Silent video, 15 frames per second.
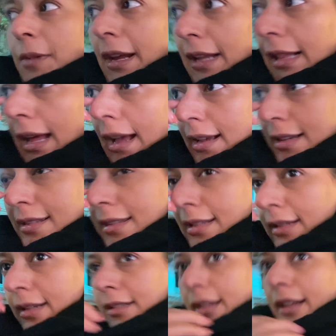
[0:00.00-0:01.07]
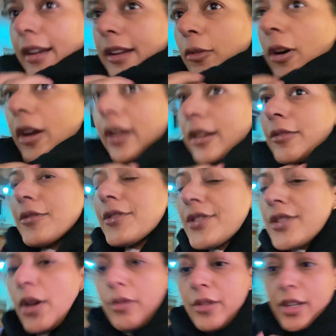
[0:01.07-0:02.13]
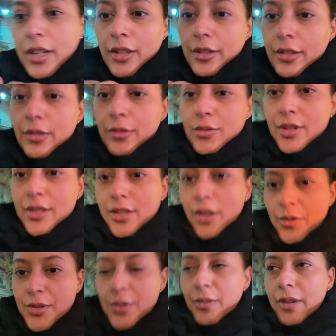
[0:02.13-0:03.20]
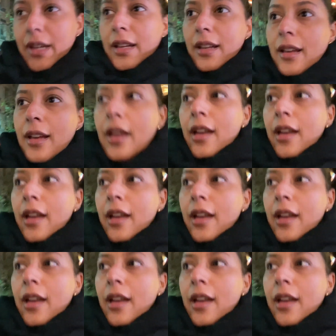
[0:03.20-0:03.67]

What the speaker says: Class, the knitting one, was so cute, was so sweet.